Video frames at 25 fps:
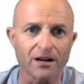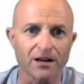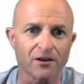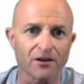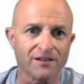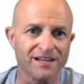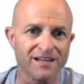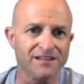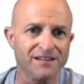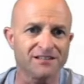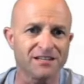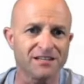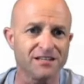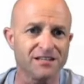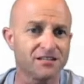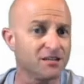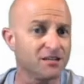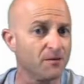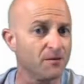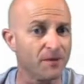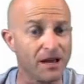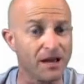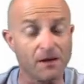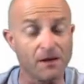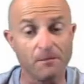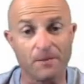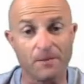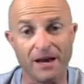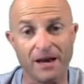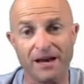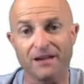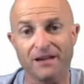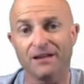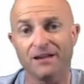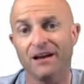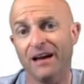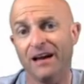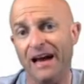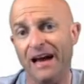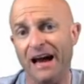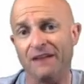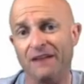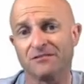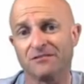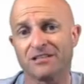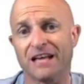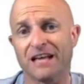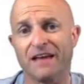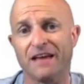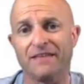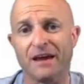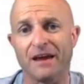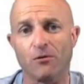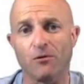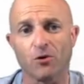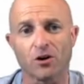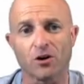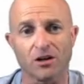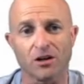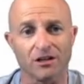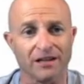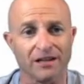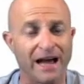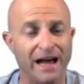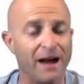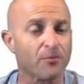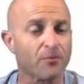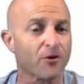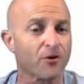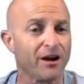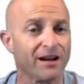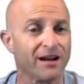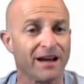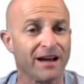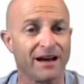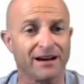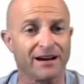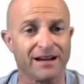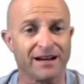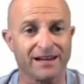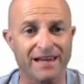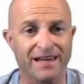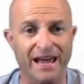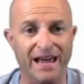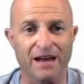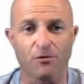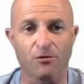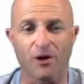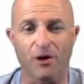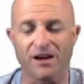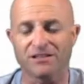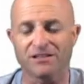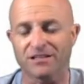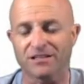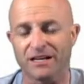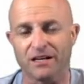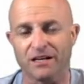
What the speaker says: The ECCB and BITT have said they will collaborate on a KYC,